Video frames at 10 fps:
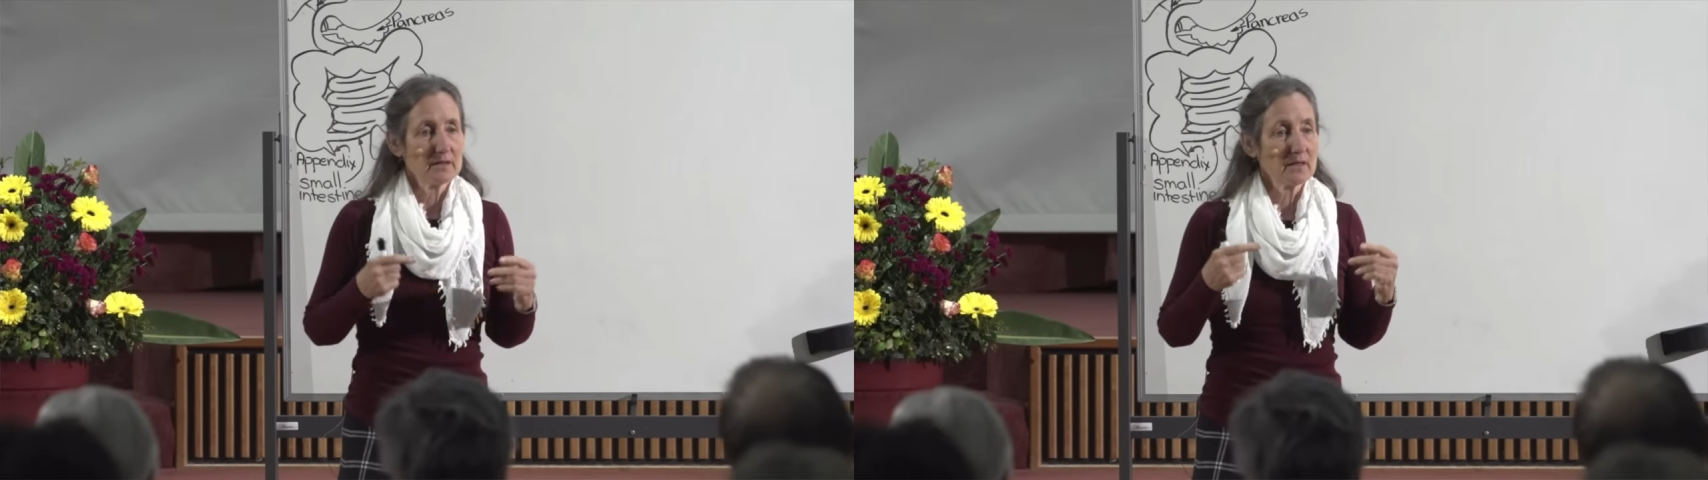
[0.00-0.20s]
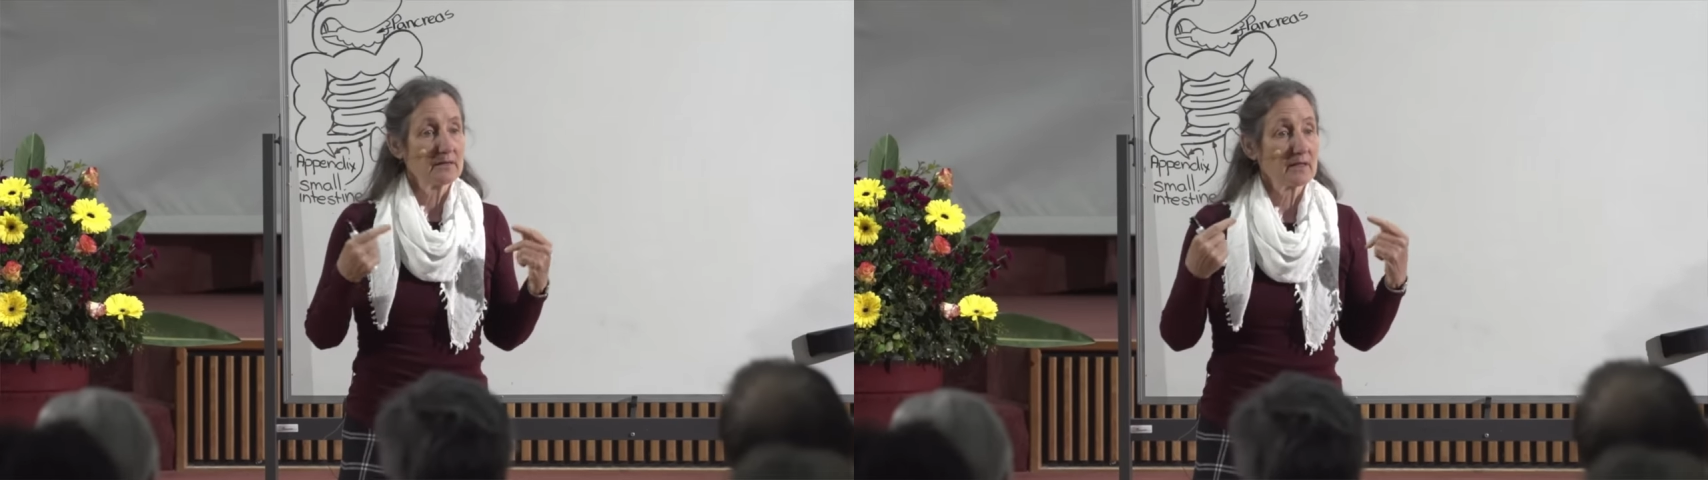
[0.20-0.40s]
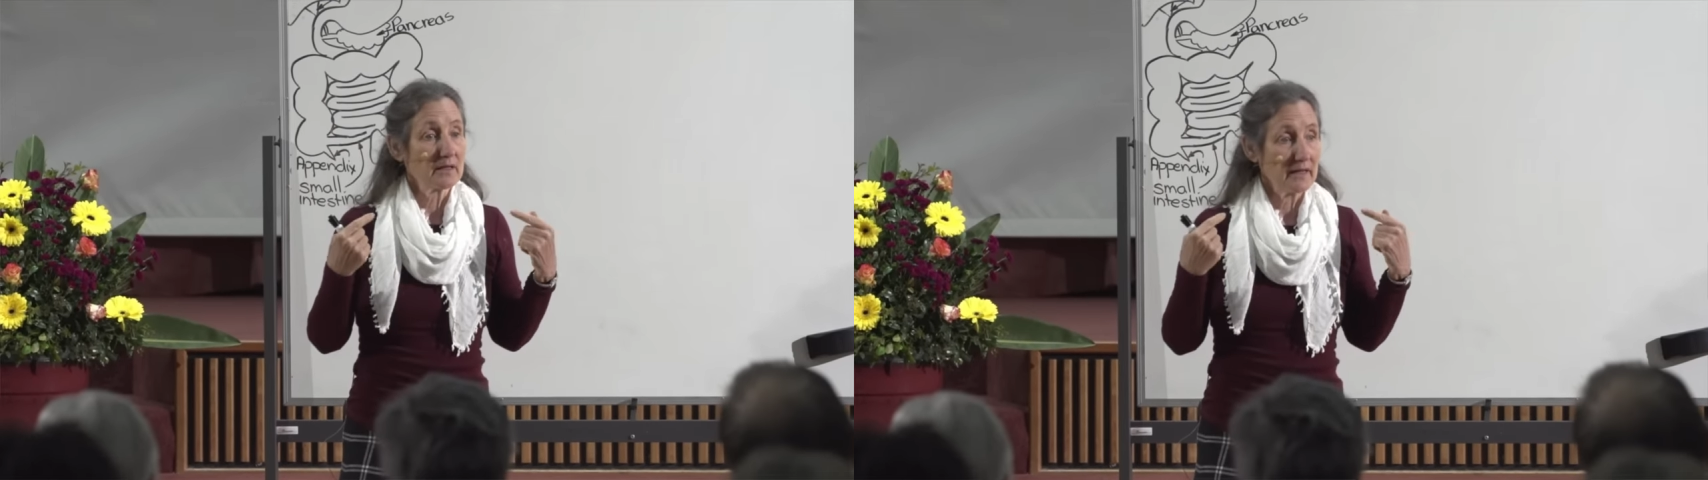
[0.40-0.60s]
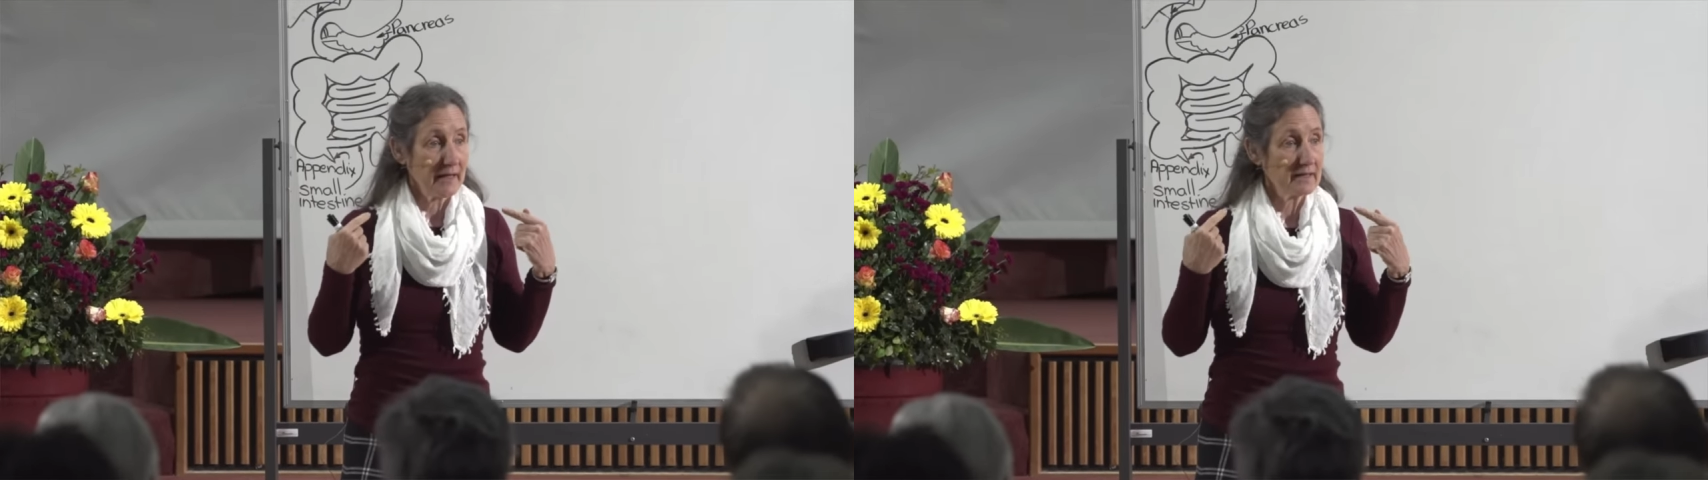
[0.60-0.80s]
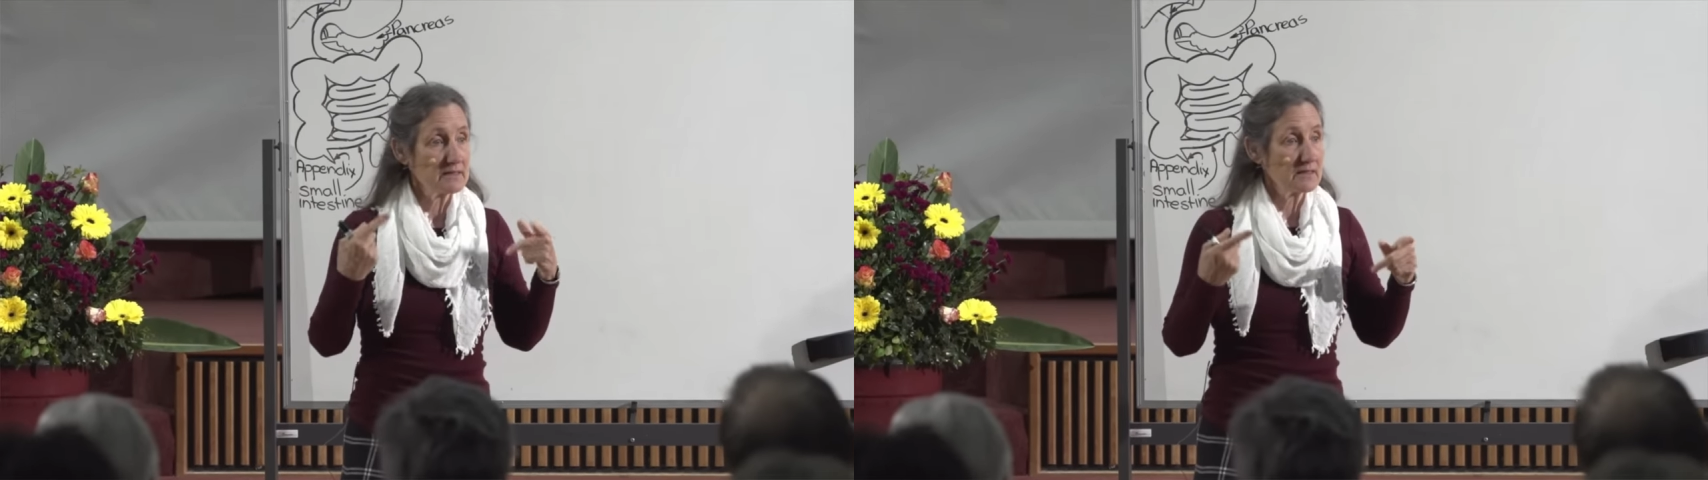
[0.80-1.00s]
then the
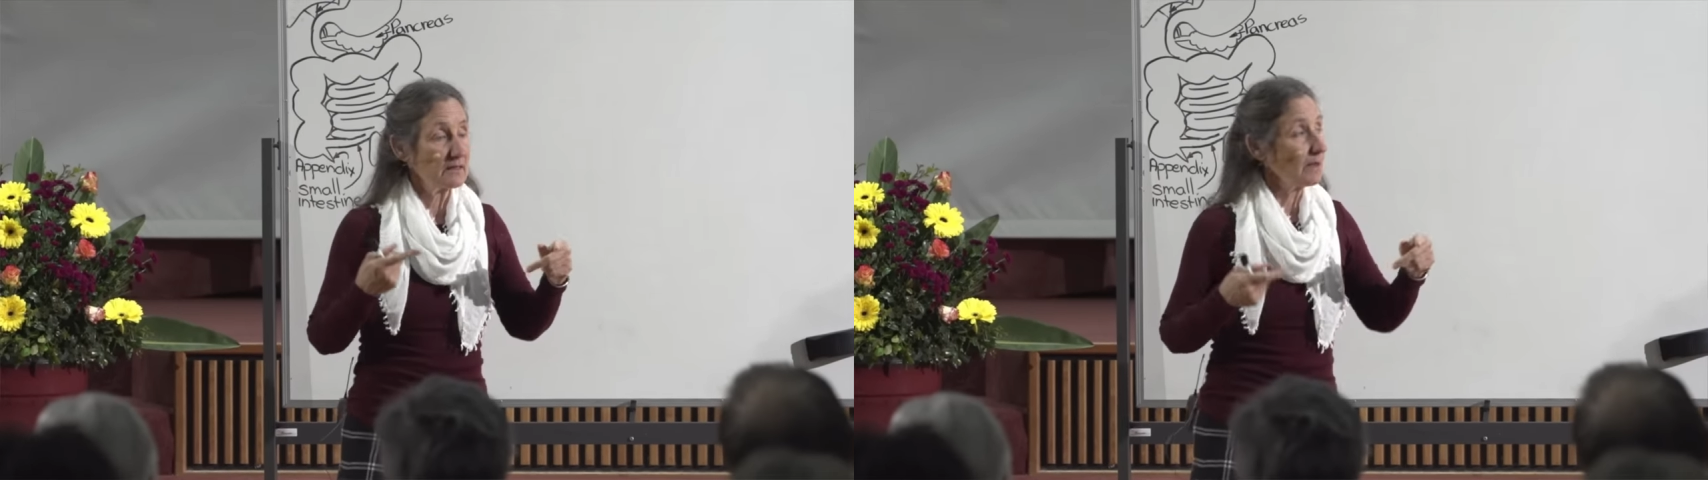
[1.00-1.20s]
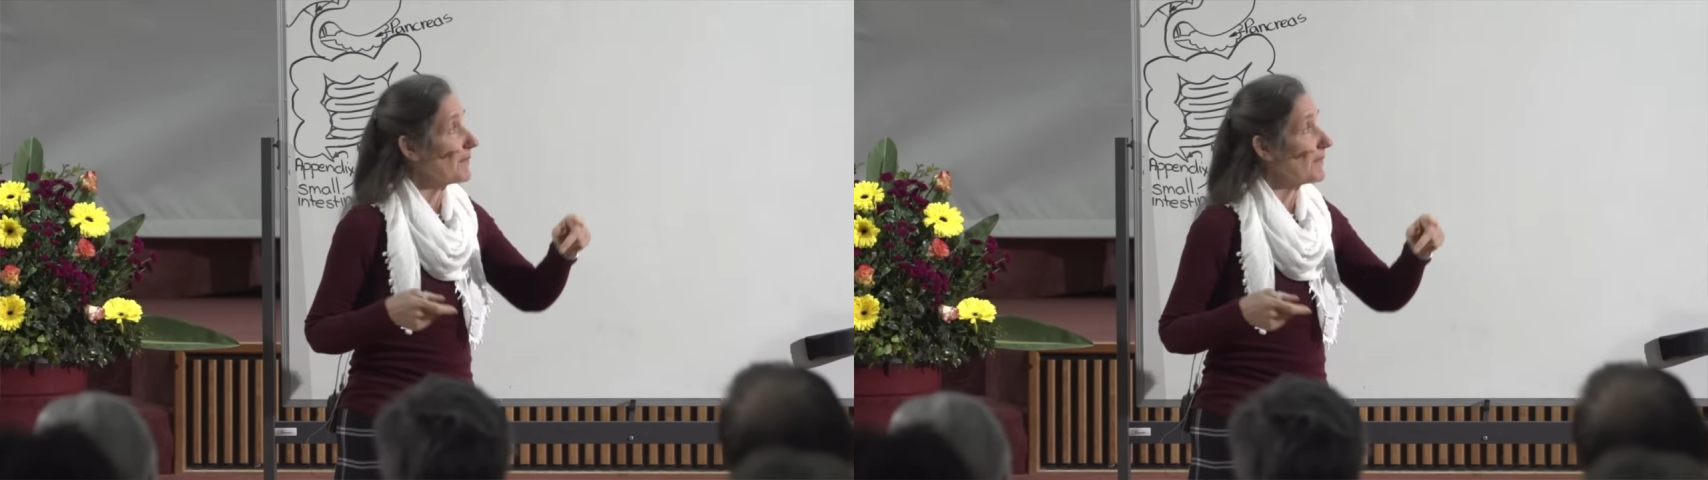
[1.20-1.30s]
glands in the